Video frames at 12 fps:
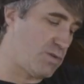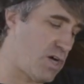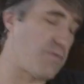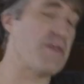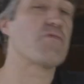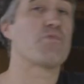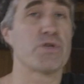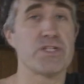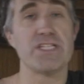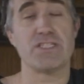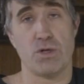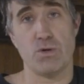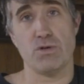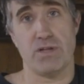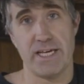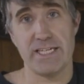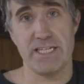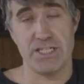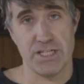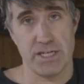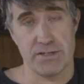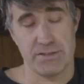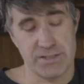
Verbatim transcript: well, they really don't like each other.